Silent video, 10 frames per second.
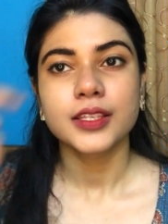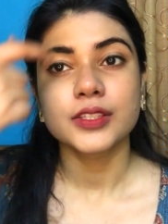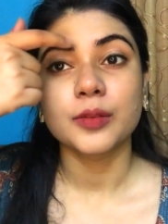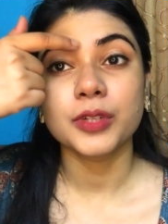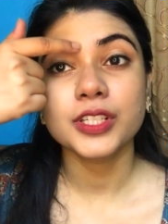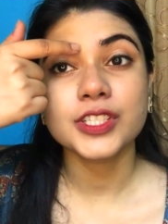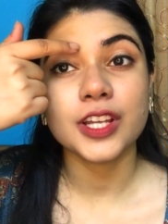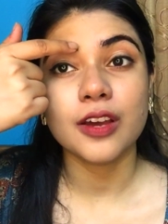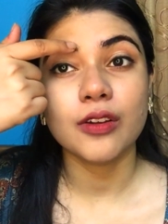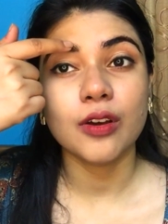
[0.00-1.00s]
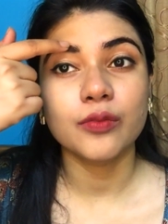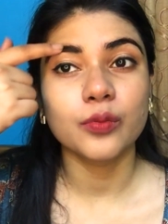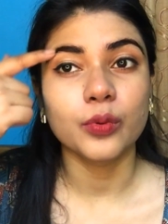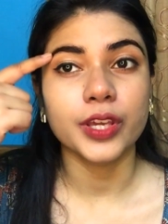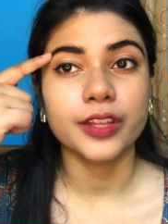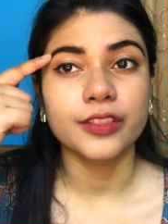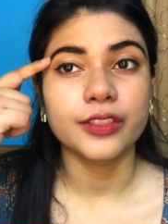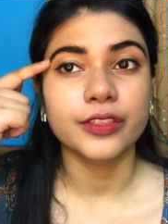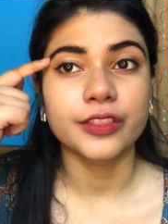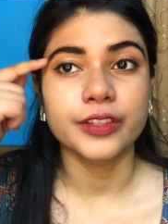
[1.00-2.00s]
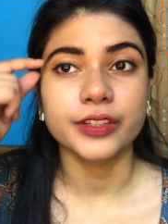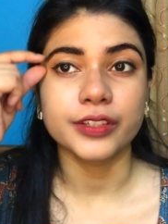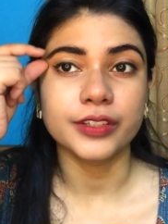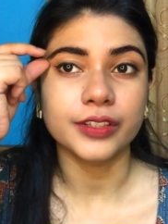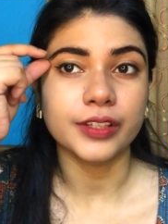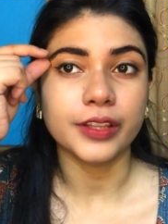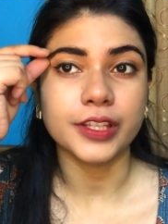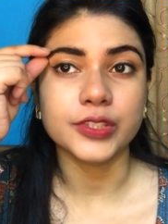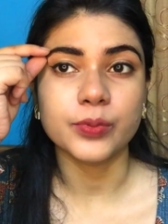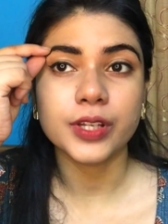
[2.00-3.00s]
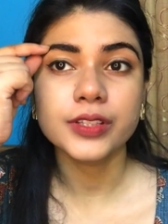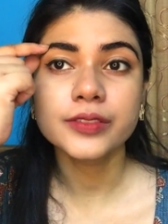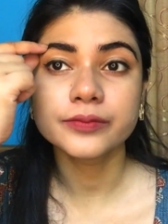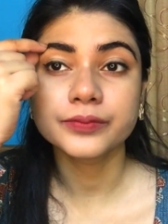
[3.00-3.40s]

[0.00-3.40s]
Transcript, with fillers: So I'm gonna start off with uh, this one.